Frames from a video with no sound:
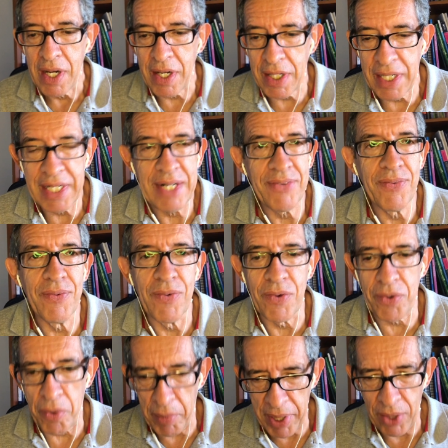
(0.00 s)
Ricardo
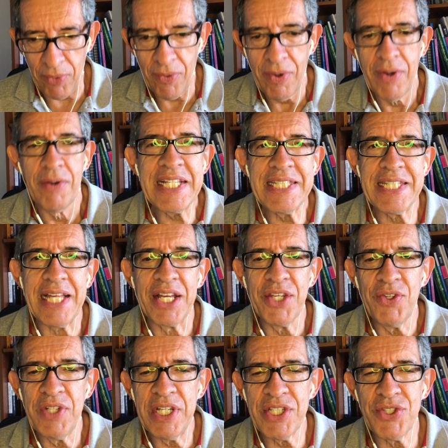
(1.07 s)
Romero. You
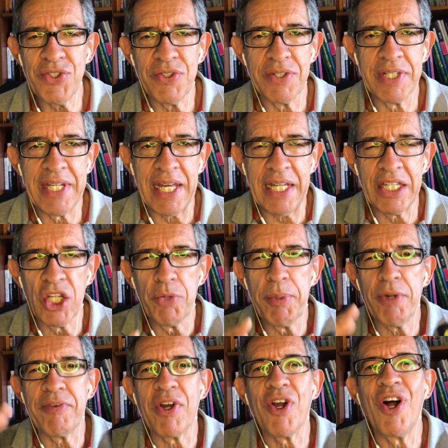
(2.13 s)
need to get a little bit of
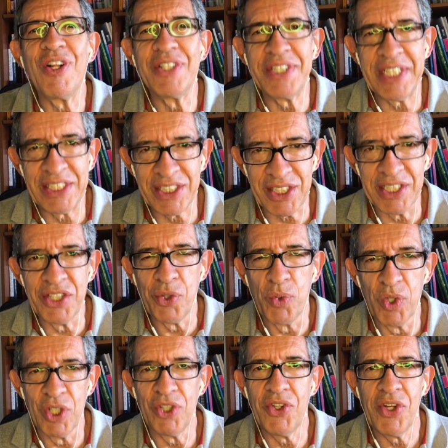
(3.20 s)
a context in the
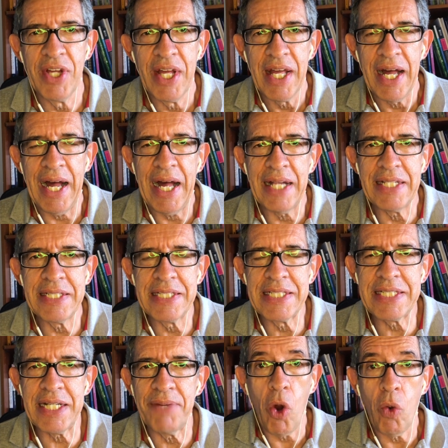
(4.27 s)
world. And
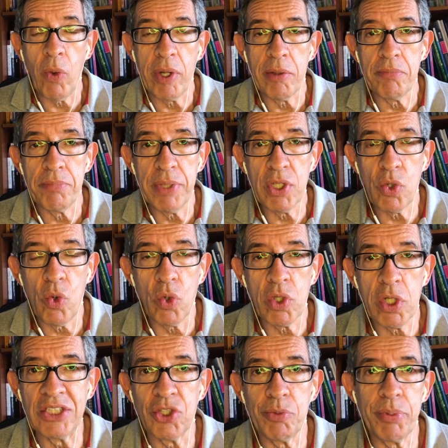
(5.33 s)
when Pete Corder
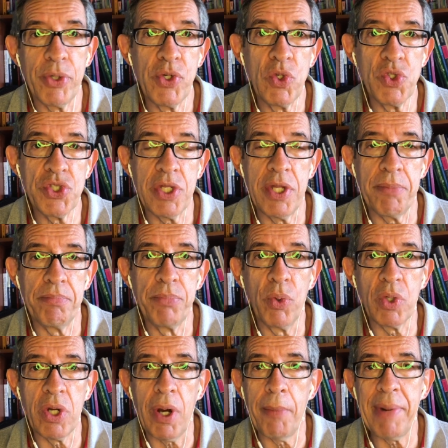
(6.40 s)
produced the
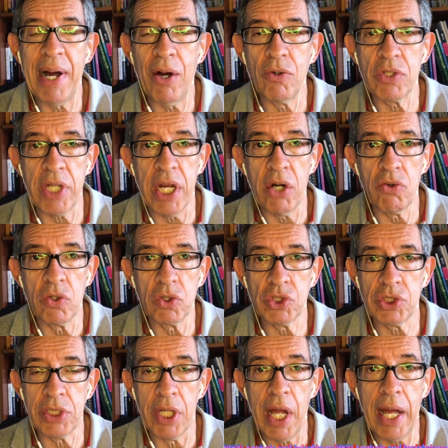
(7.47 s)
book about errors
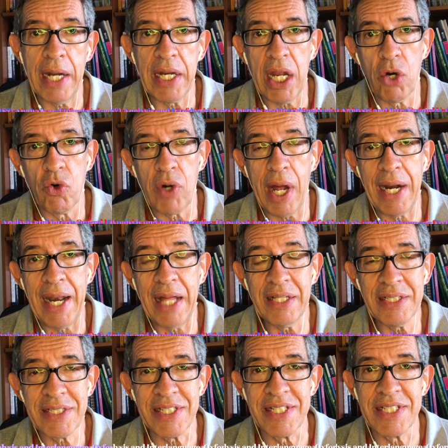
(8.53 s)
and error
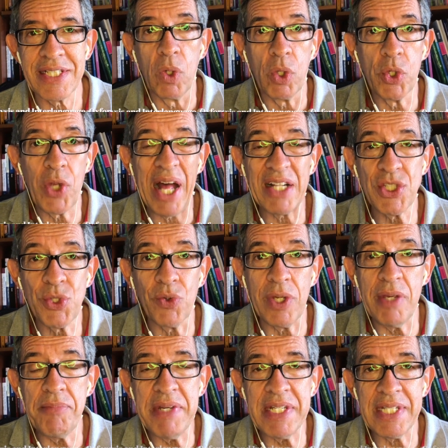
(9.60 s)
analysis, you had to
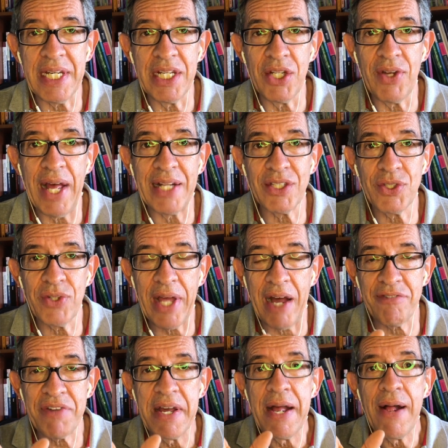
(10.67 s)
imitate, you had to have
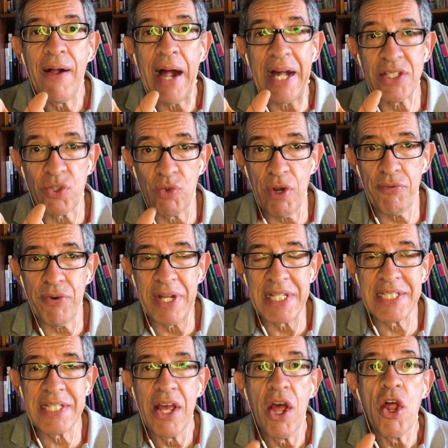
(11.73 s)
as a
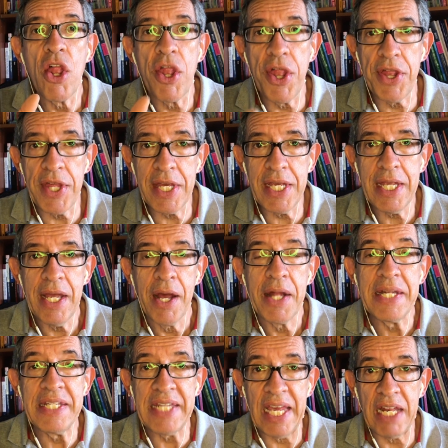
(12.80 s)
reference the
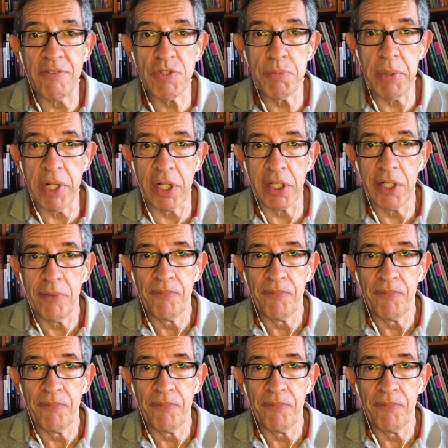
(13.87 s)
native speaker.